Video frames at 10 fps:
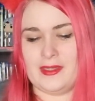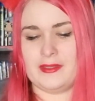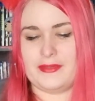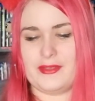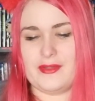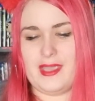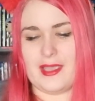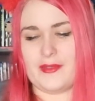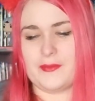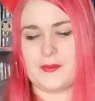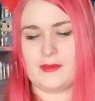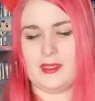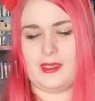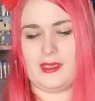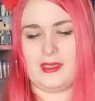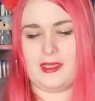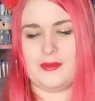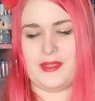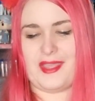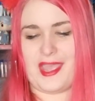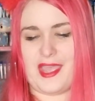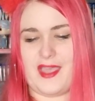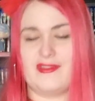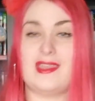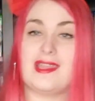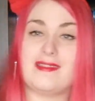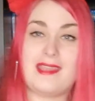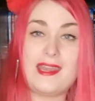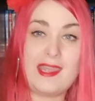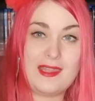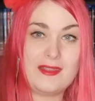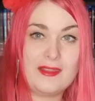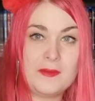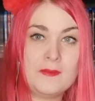So yeah, here we have Dead End.